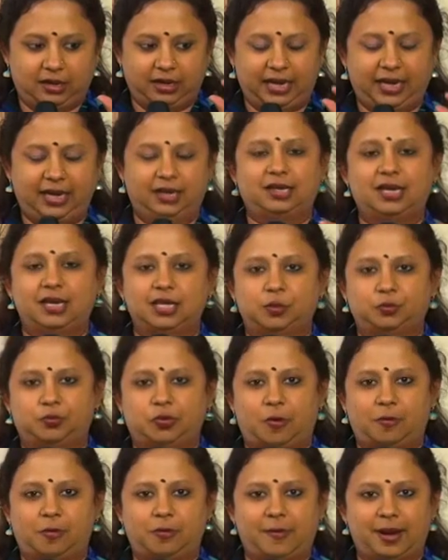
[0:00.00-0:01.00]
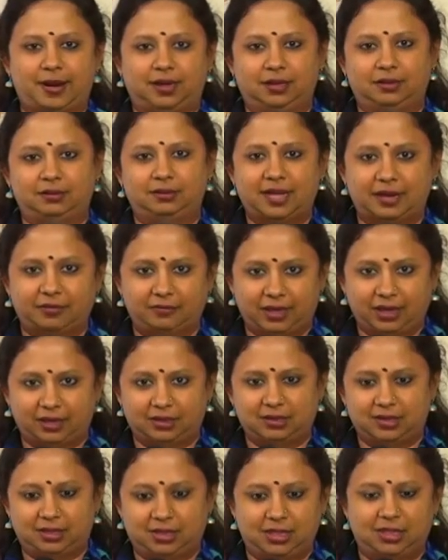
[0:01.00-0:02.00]
area is problematic, then we
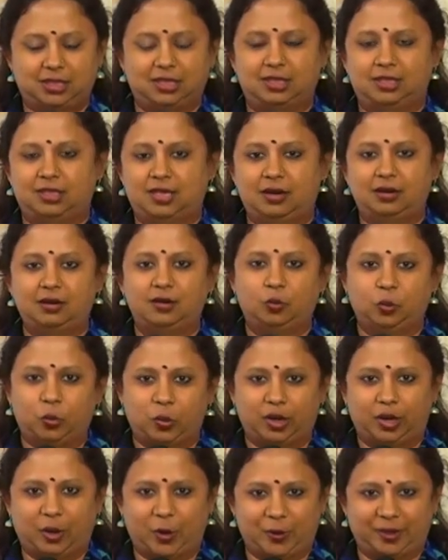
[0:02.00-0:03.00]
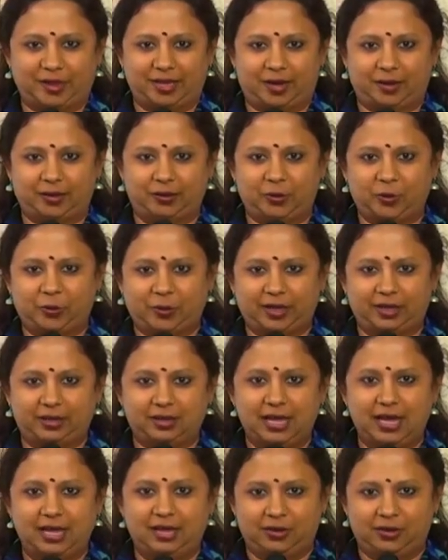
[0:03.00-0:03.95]
can just sit and work on that. Okay?